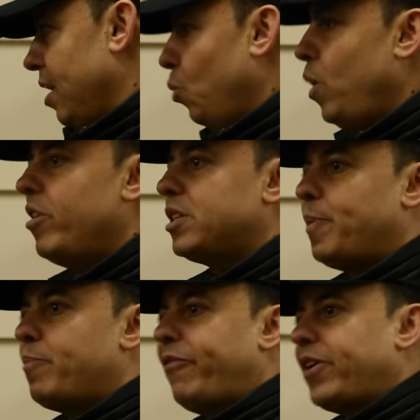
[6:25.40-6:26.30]
We're here to
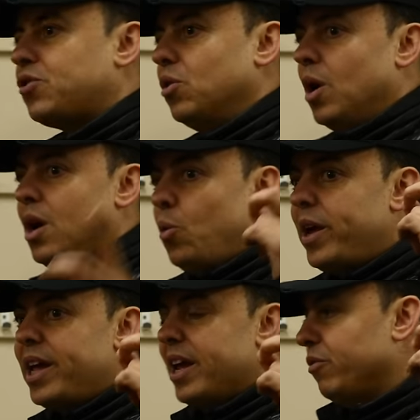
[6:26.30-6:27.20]
be professional.
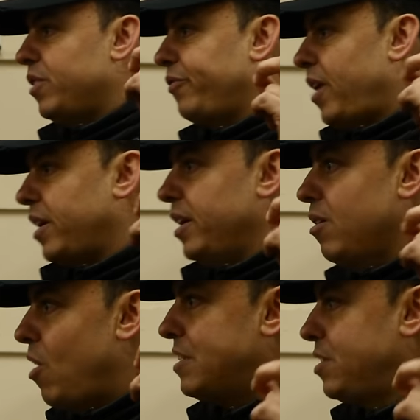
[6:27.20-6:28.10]
We're here on this fucking nice